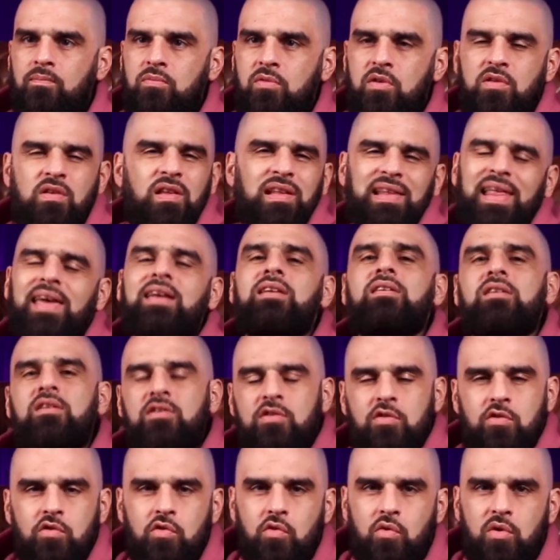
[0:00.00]
There's a
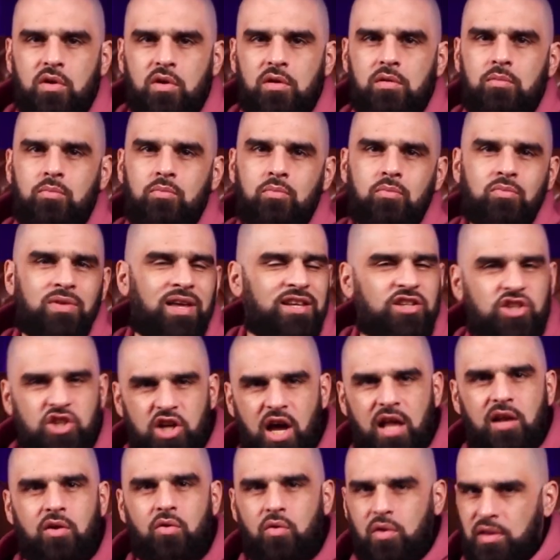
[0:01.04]
lightness to it. Not
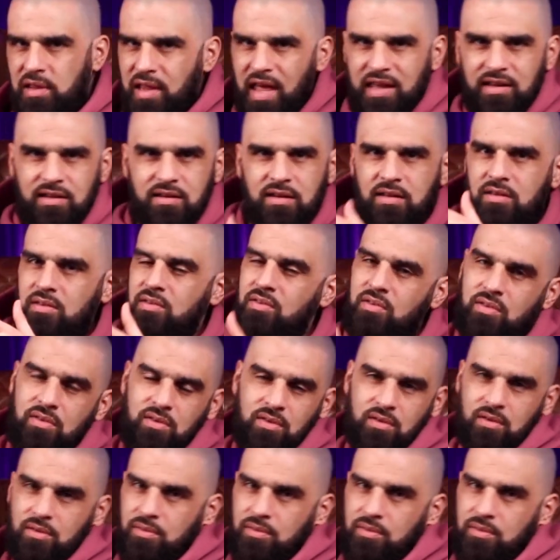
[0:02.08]
shallow, lightness.